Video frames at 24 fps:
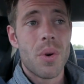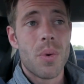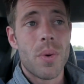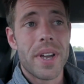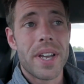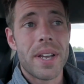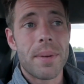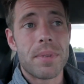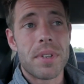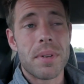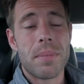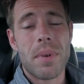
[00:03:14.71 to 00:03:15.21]

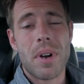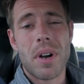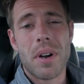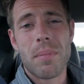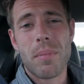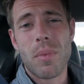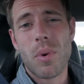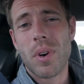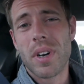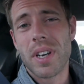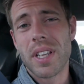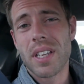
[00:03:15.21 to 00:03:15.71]
wake up tomorrow
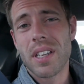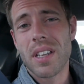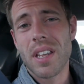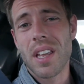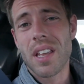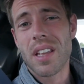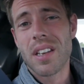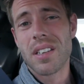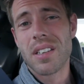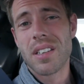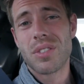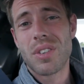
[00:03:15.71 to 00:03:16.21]
morning,
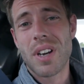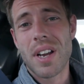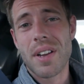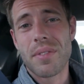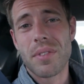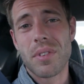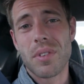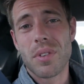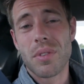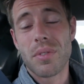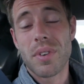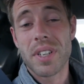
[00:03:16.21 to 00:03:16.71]
and
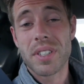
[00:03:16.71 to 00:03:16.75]
travel the